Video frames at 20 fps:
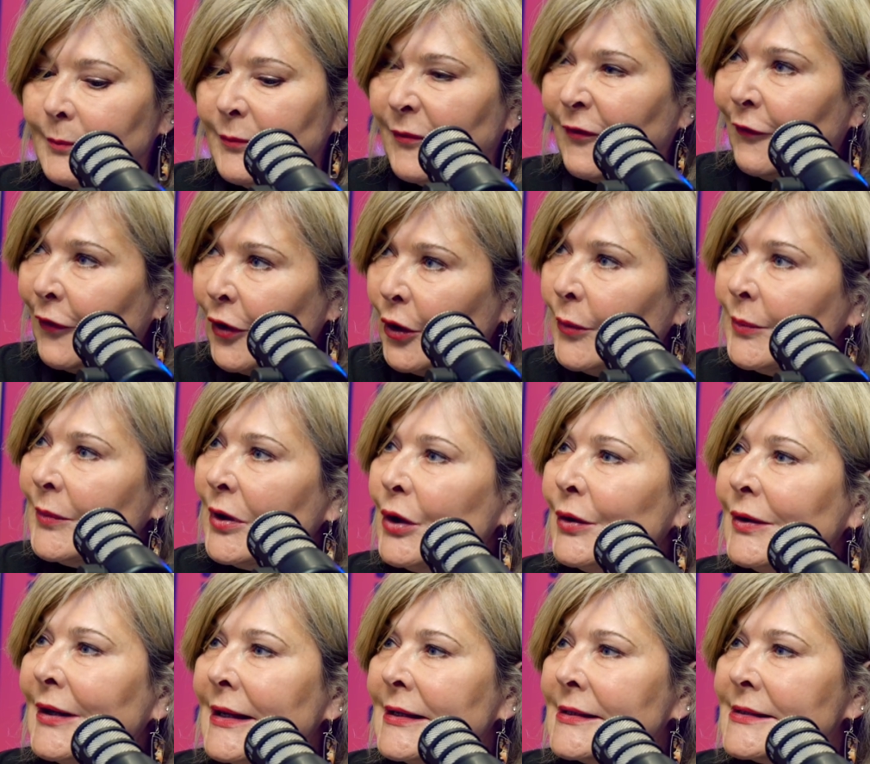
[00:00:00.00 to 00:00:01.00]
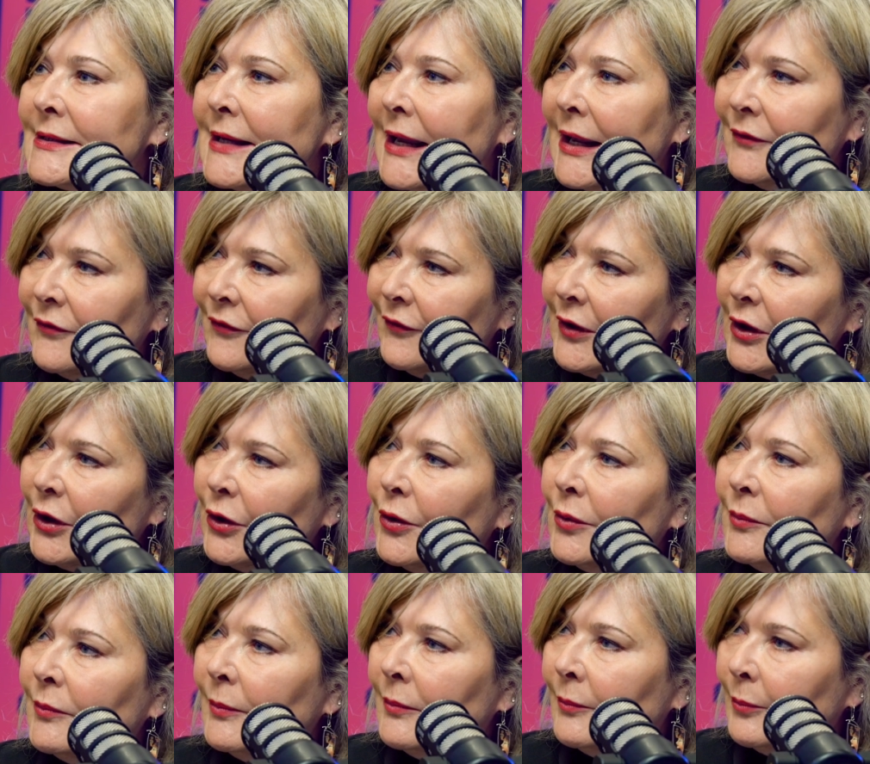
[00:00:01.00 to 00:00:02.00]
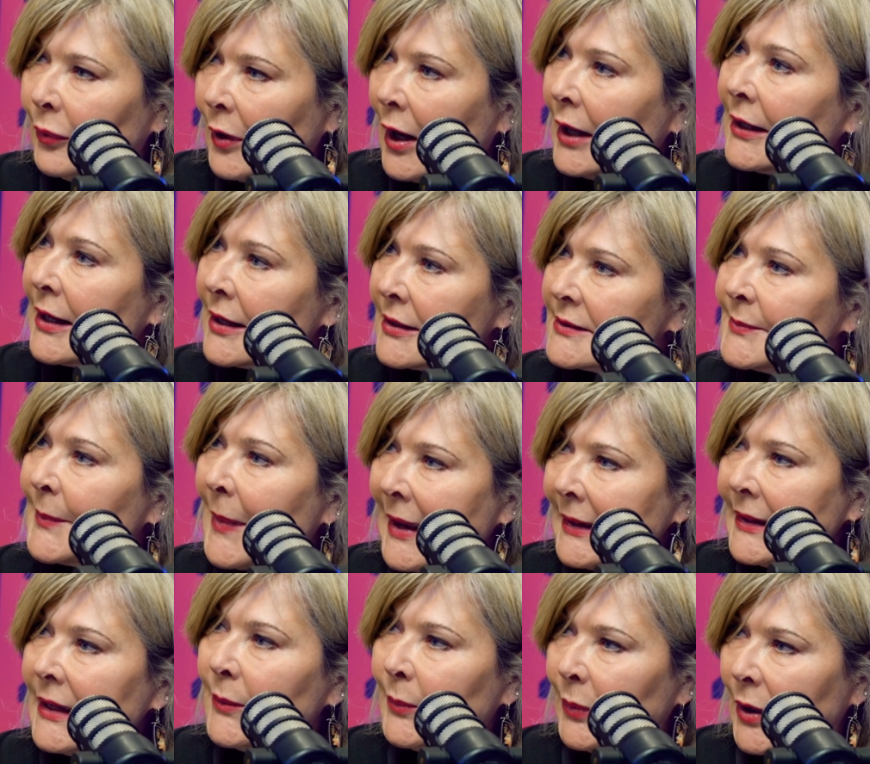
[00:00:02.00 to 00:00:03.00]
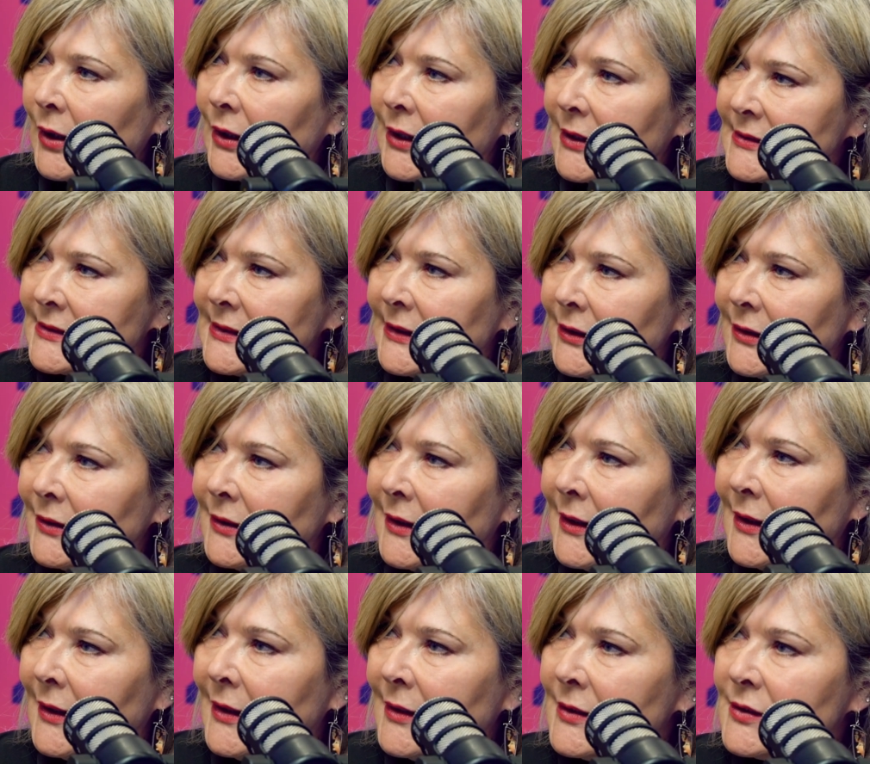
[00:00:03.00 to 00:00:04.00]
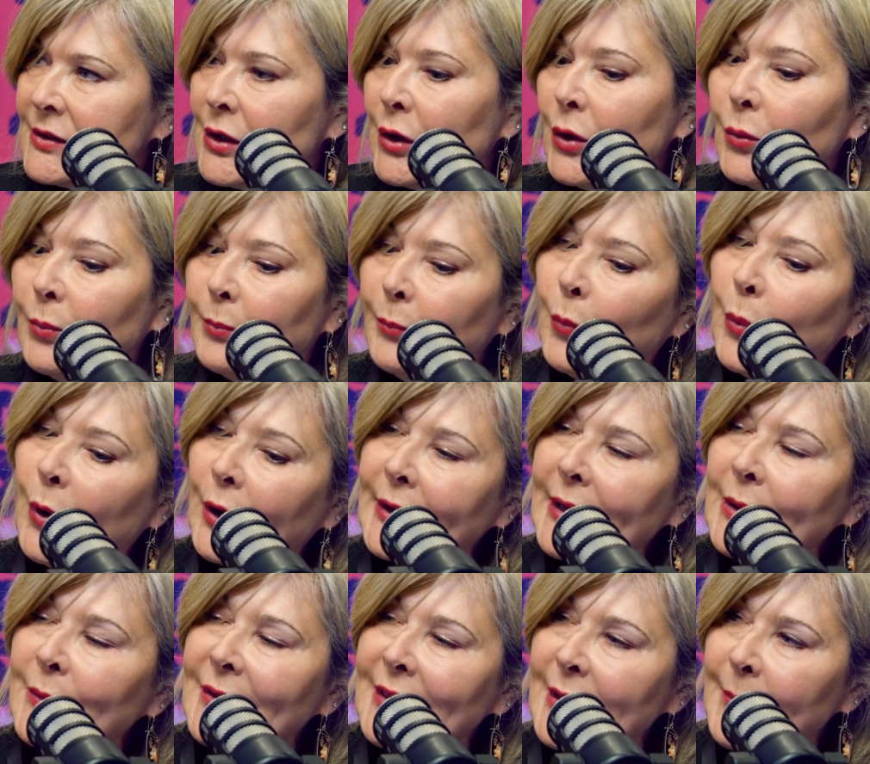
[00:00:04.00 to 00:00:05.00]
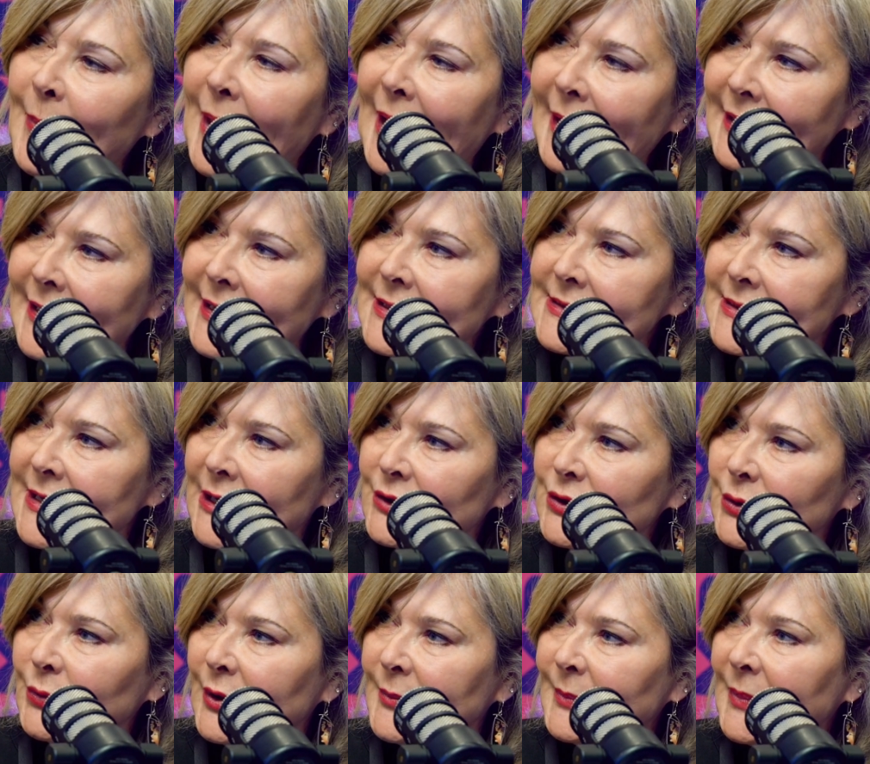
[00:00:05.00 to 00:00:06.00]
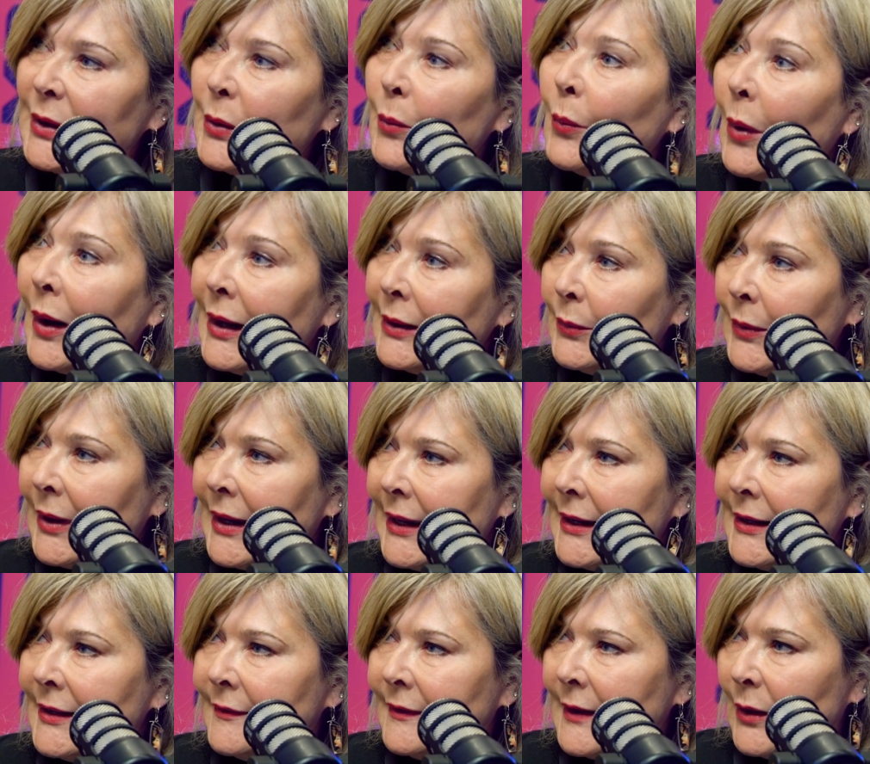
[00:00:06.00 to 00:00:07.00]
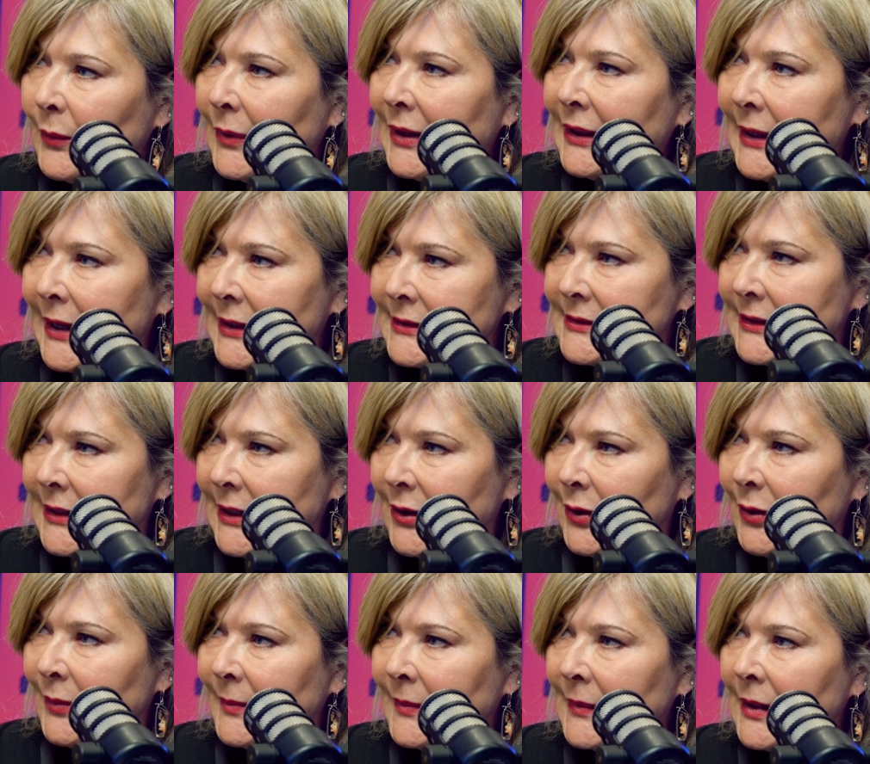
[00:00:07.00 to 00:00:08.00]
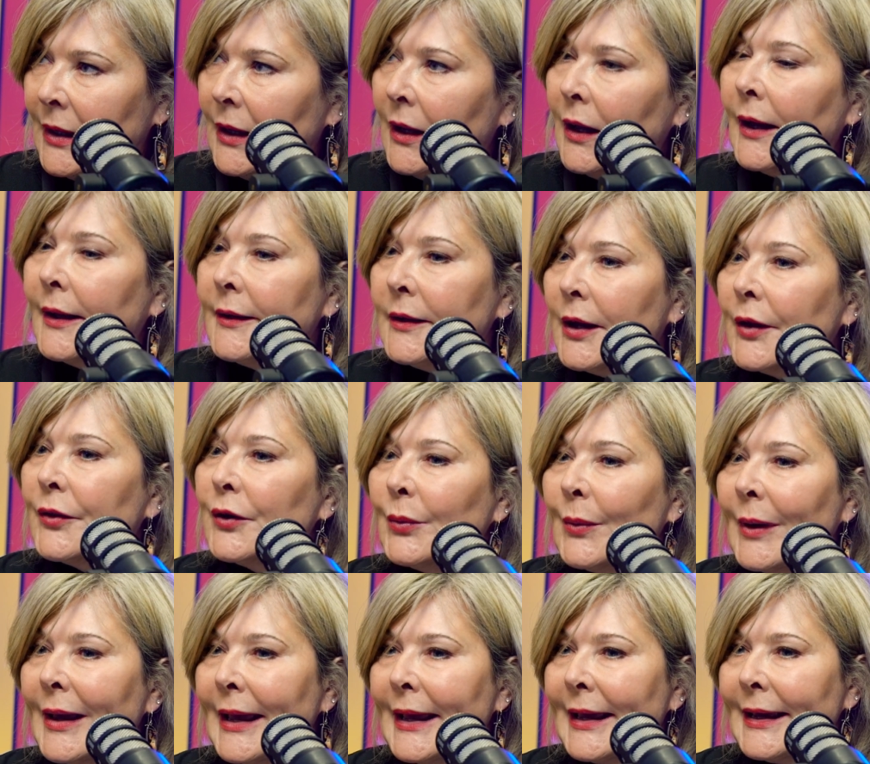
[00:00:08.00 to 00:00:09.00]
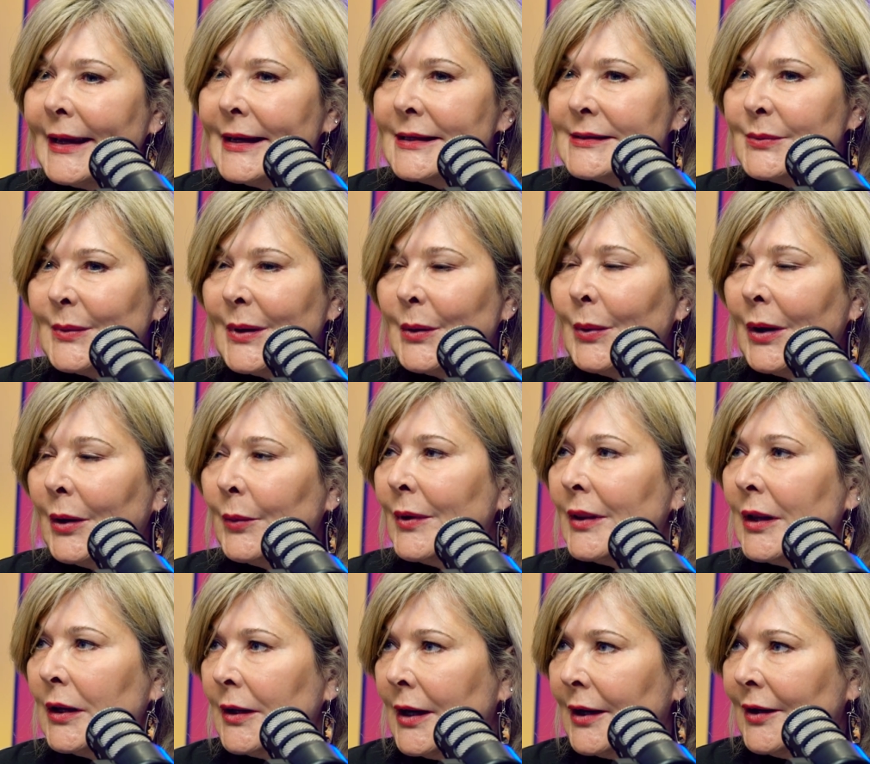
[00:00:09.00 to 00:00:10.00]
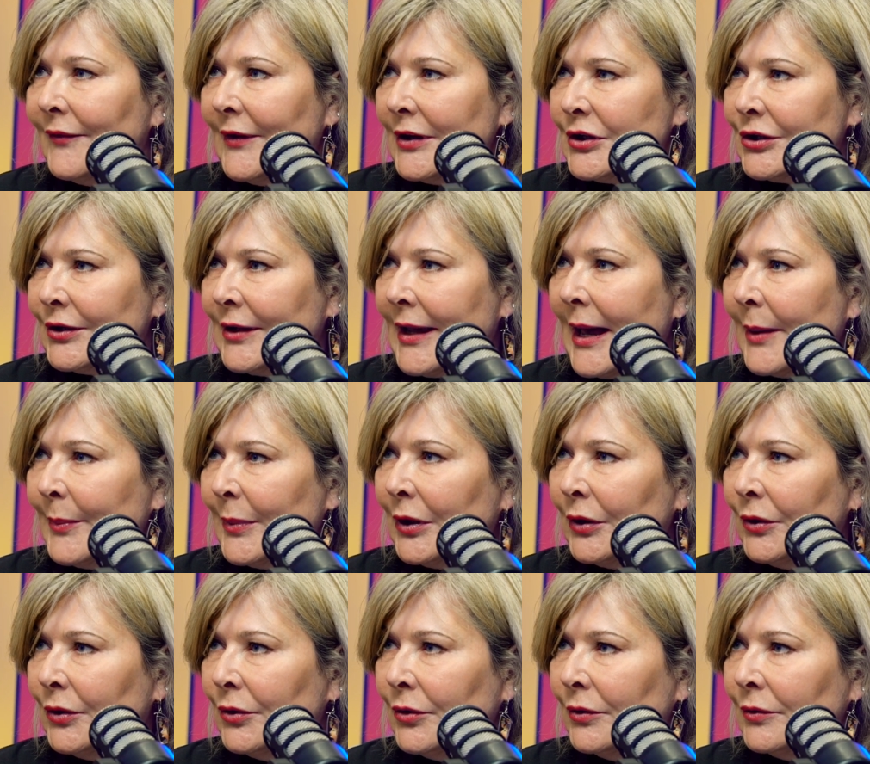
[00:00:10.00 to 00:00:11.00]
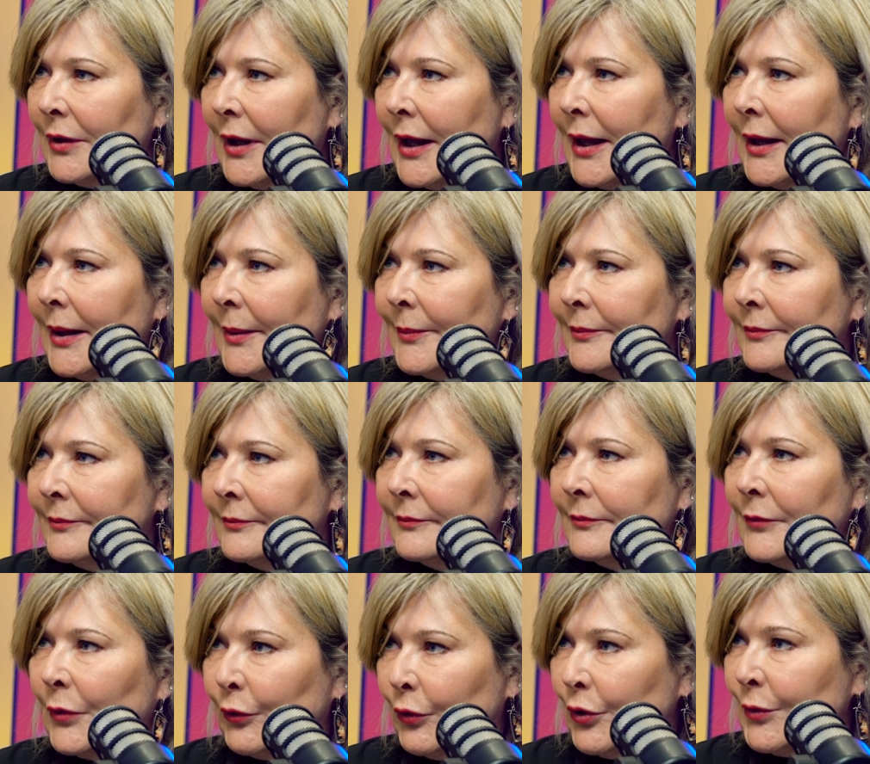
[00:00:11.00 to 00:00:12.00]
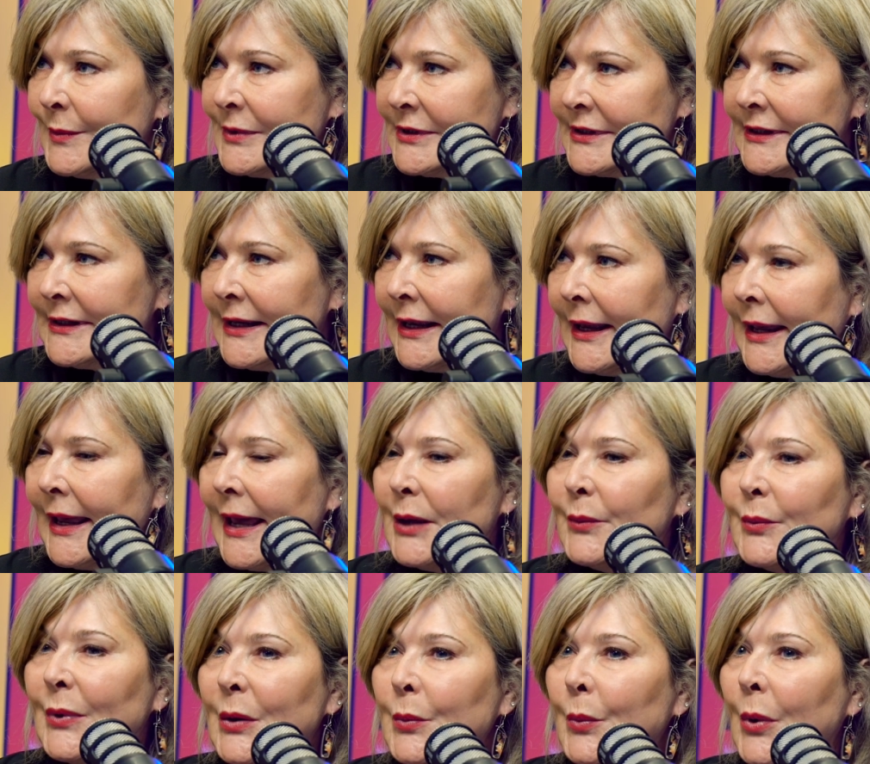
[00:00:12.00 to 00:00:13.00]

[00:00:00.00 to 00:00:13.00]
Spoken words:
film units and film products, banking products here. So working with the banking sector would be one way that we'd like to help. Another way is we work with a lot of venture capital groups, and we